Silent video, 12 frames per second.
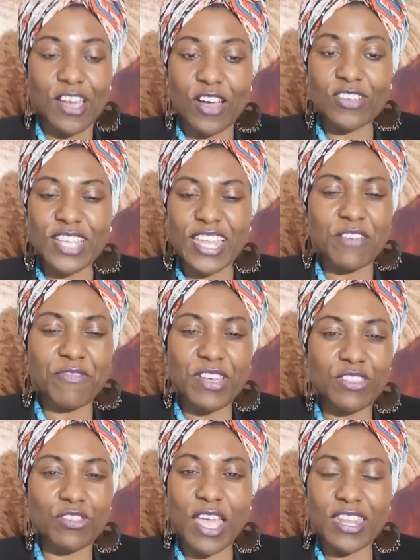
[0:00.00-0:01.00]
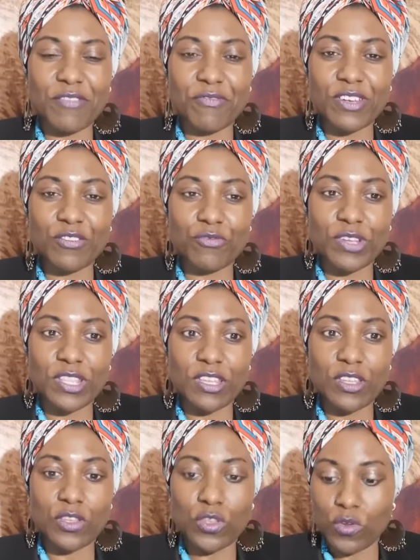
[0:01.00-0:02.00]
Because I never
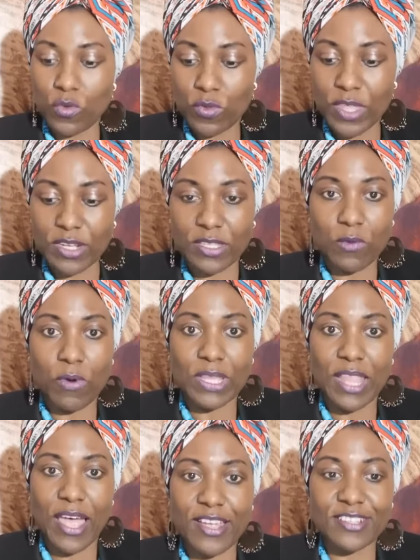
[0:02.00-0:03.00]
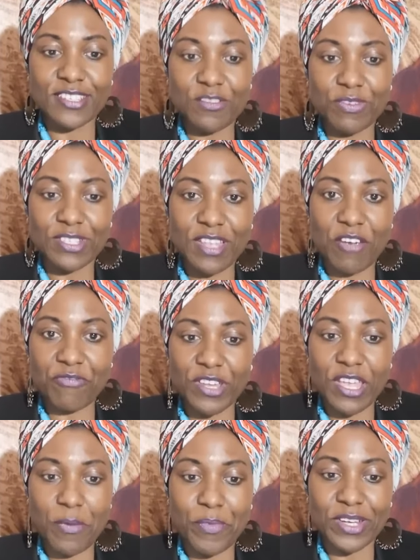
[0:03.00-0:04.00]
really knew that there were lions in West
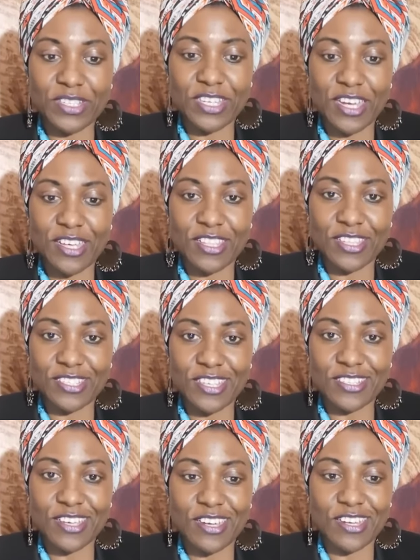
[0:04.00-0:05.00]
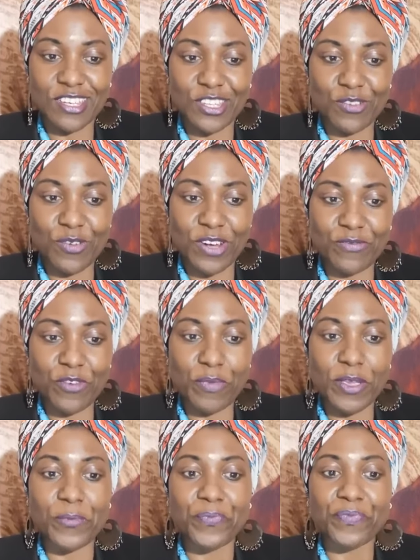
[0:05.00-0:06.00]
Africa, but this is a new one for
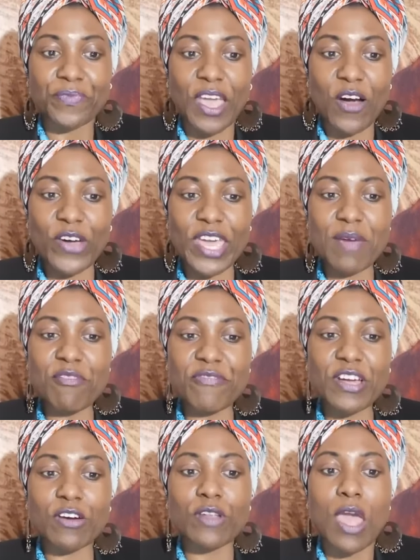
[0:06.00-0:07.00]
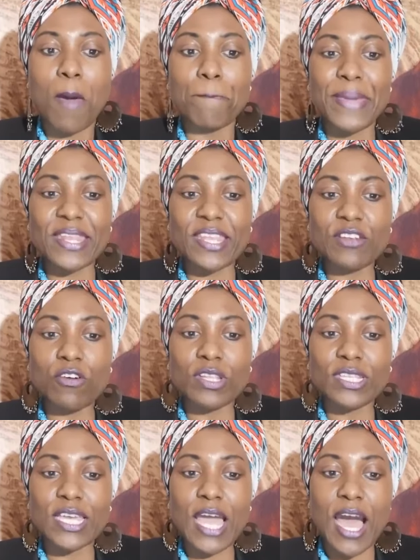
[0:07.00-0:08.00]
me. Okay, moving on. Benin
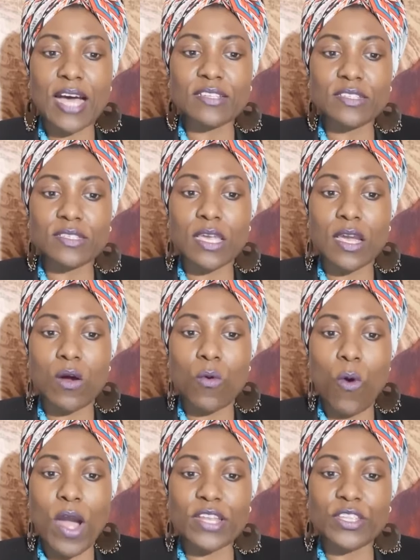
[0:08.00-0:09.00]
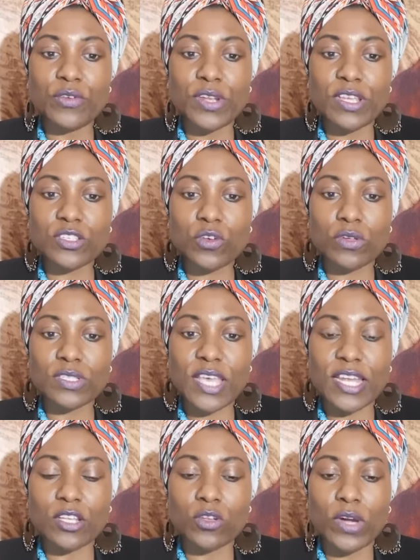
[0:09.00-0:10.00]
only has one UNESCO
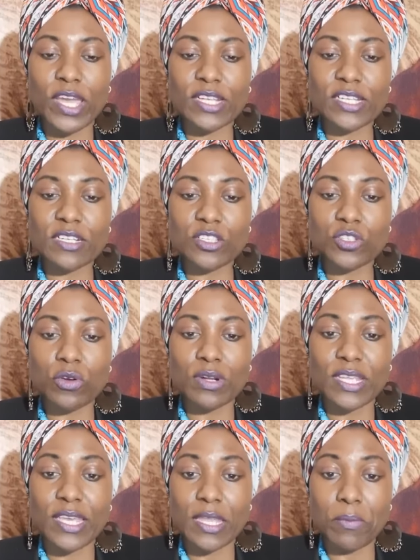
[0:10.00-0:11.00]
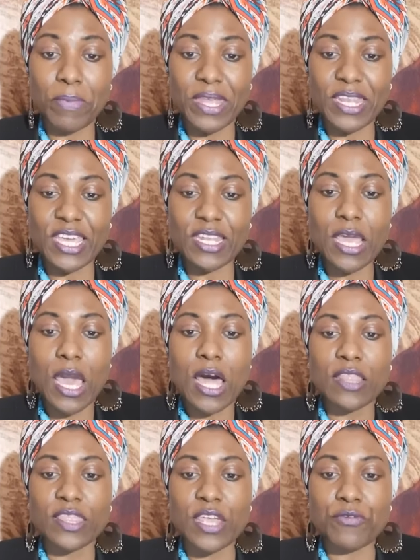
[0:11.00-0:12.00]
site located solely in Benin,
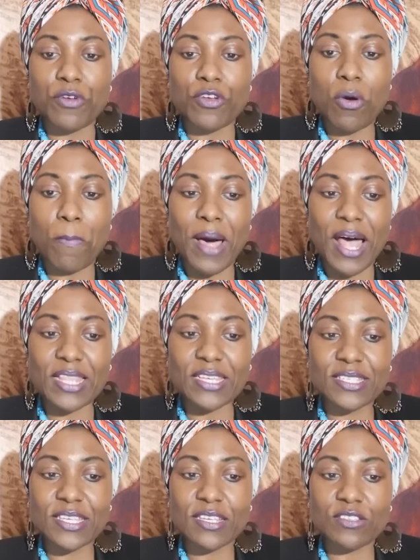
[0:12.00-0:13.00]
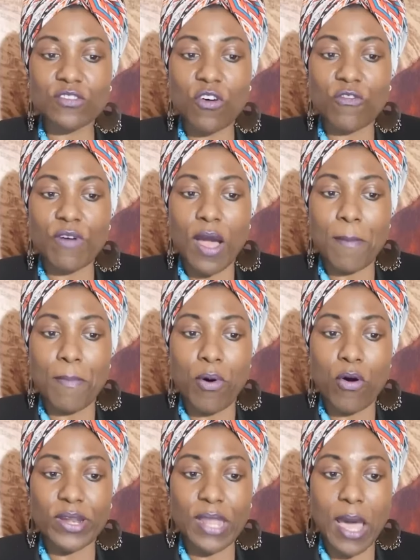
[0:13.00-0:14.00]
the Royal Palaces of
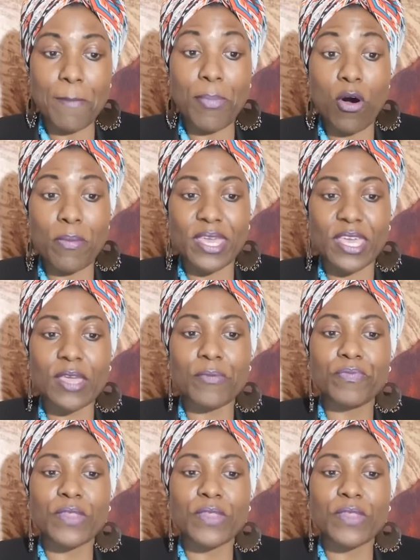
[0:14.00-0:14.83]
Abomey.